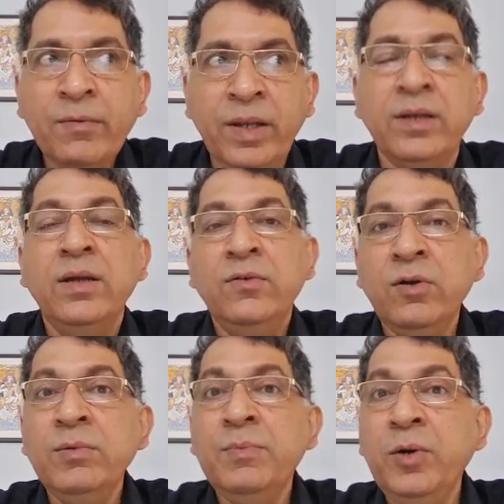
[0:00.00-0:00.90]
Well,
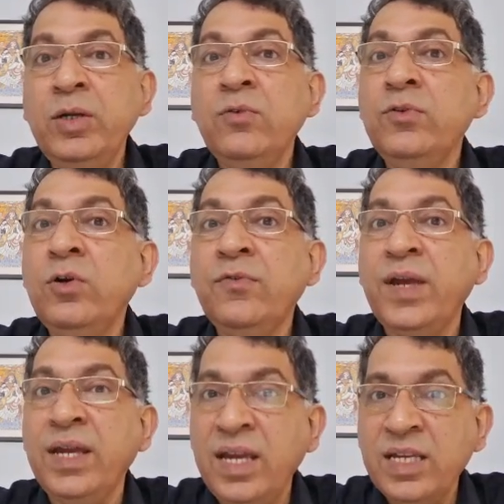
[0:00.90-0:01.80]
from the point of view
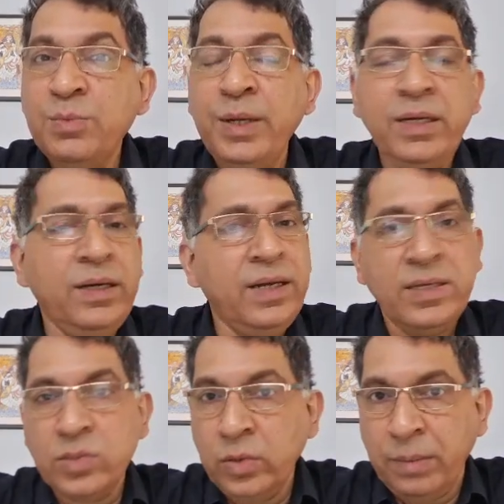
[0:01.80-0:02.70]
of engagement, it
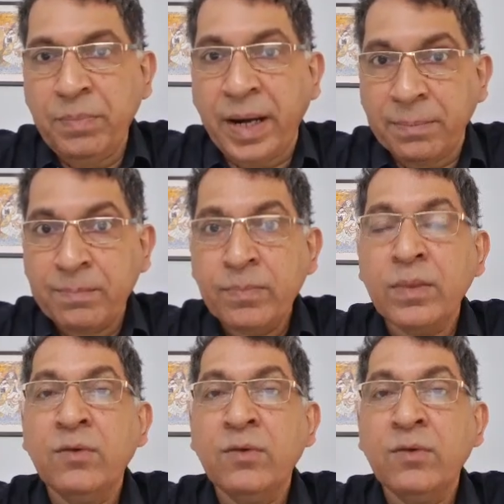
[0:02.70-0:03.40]
has no impact.